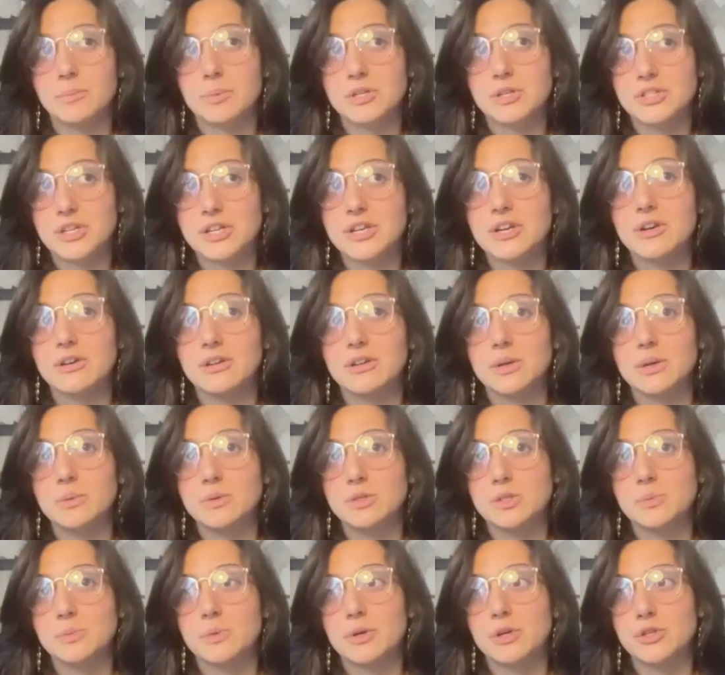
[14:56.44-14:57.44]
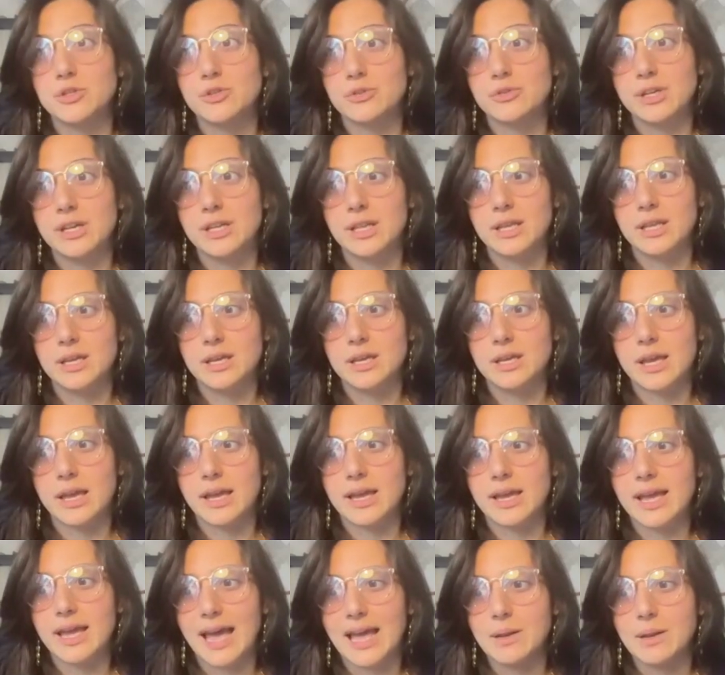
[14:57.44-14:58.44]
particularly with spiritual healing,
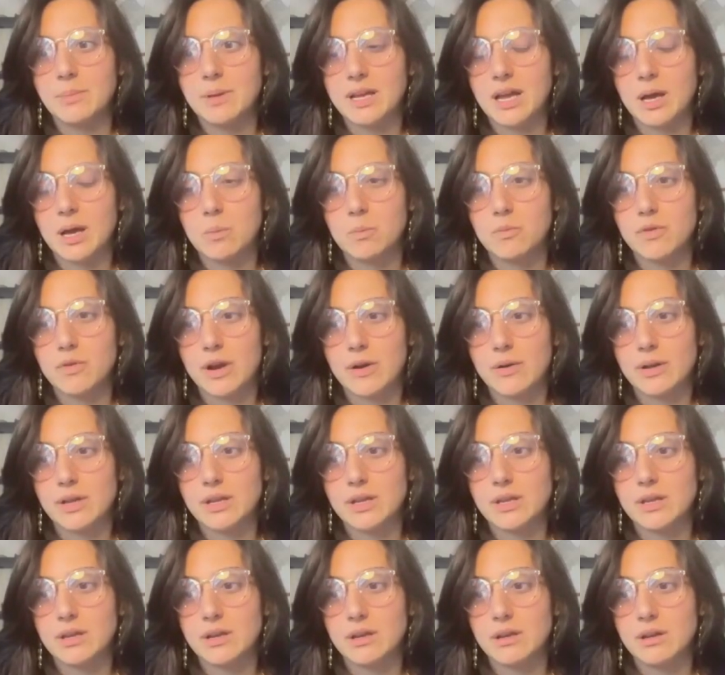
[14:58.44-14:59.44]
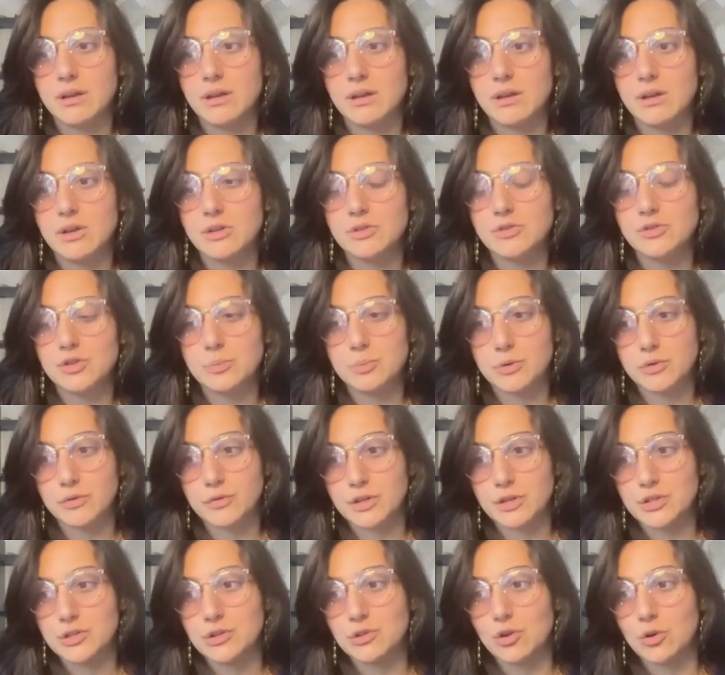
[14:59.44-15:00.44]
it can become very
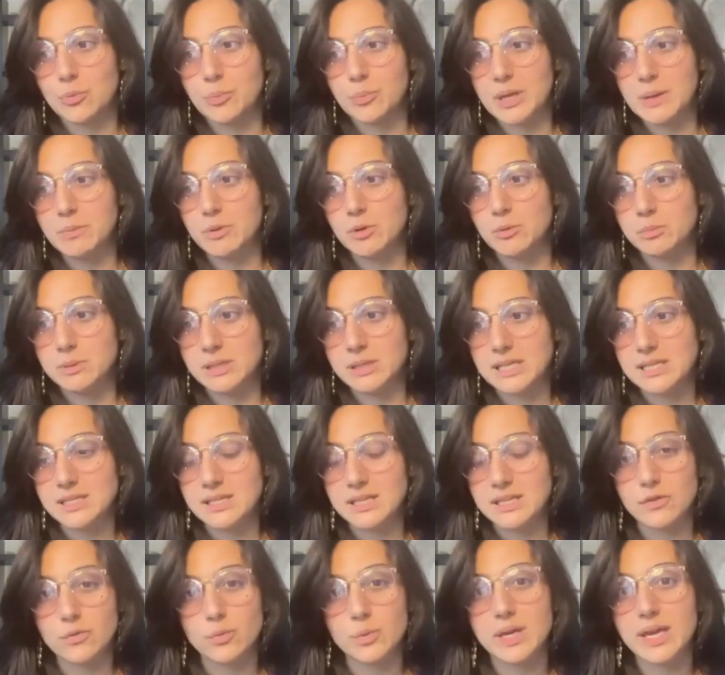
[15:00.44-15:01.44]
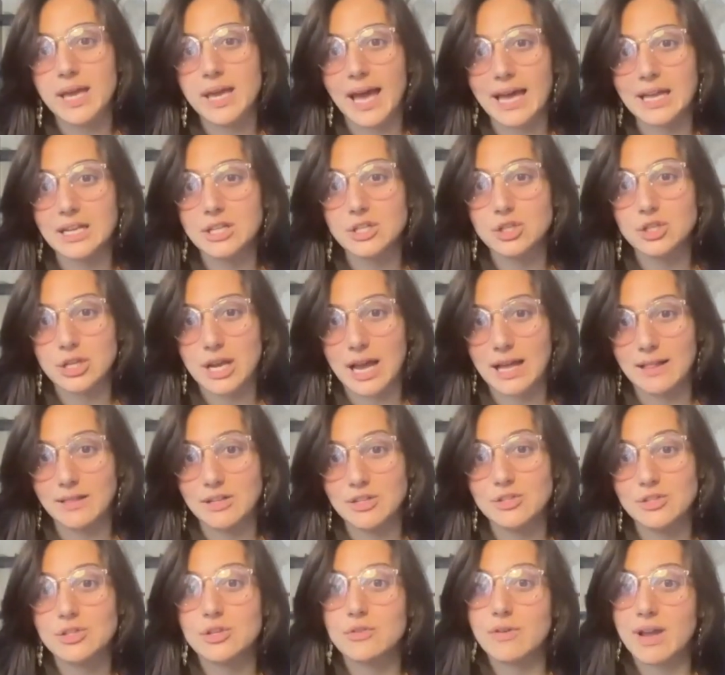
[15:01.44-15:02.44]
superficial or people pleasy if we can't
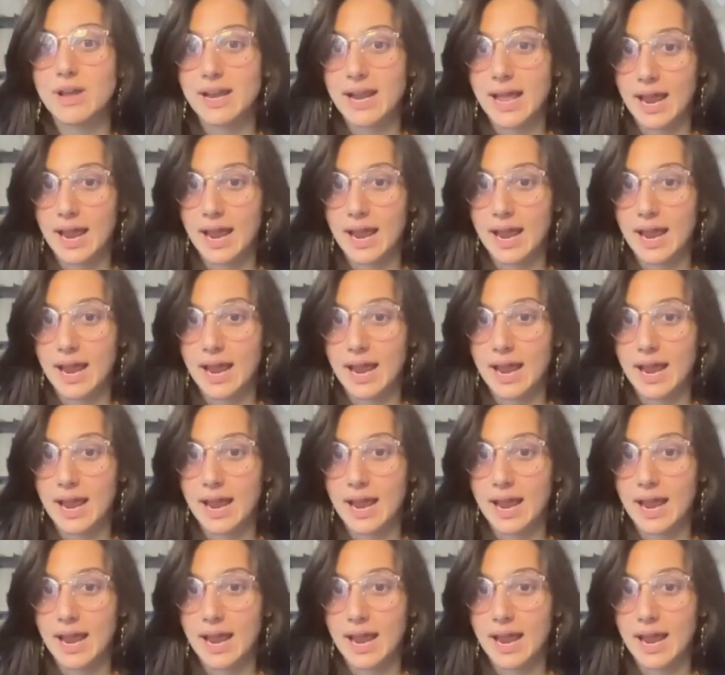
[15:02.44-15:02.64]
challenge the red